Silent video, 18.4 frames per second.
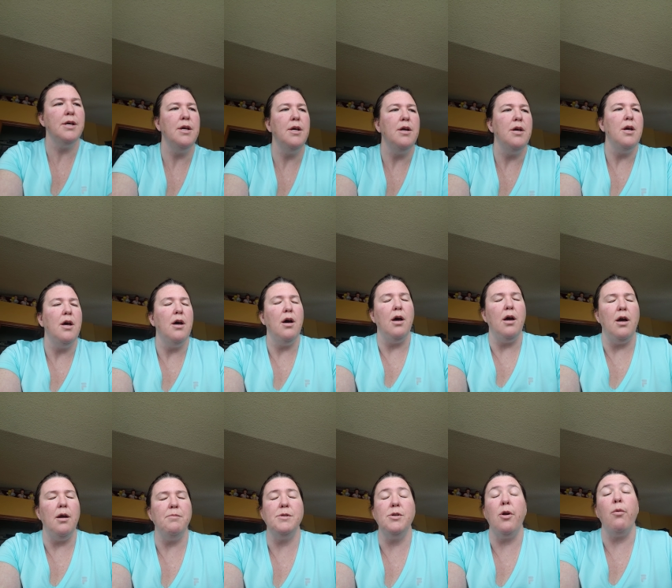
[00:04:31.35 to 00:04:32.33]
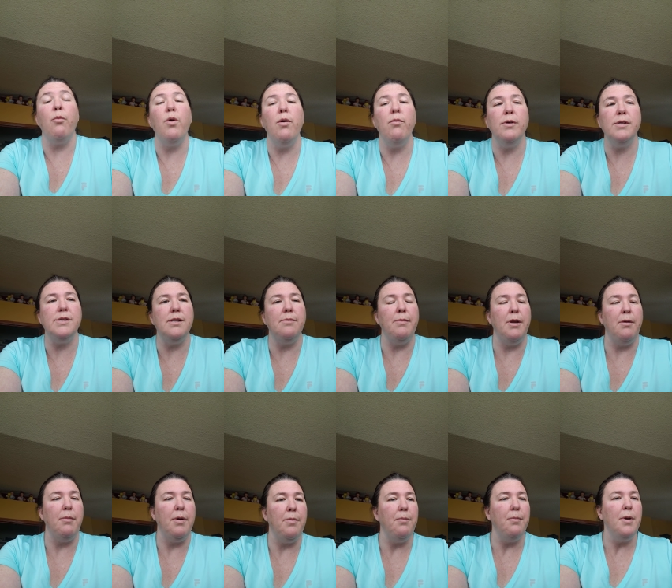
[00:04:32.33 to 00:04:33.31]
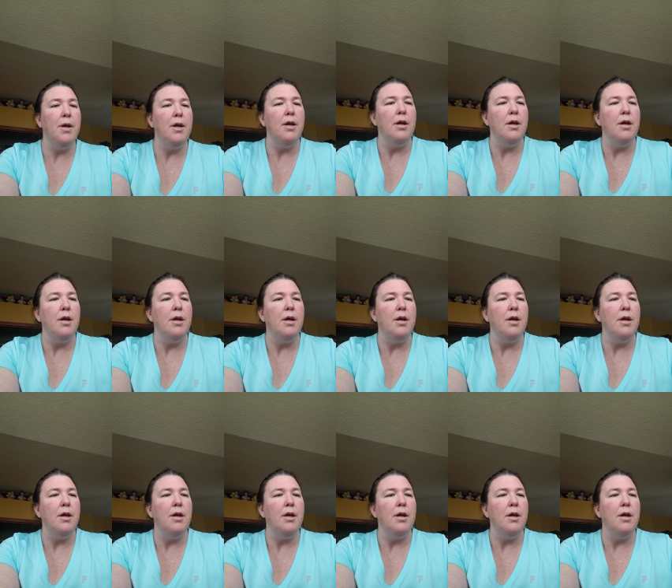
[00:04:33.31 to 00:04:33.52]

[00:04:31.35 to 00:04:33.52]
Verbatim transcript: uh, I'm sorry, what was the minimum?